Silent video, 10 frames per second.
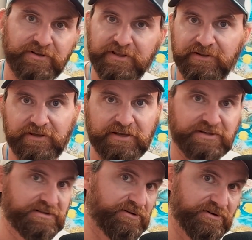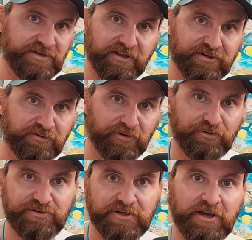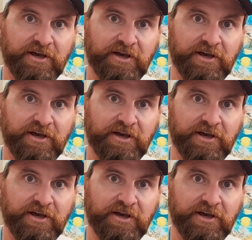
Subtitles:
and then it turns the electric motors.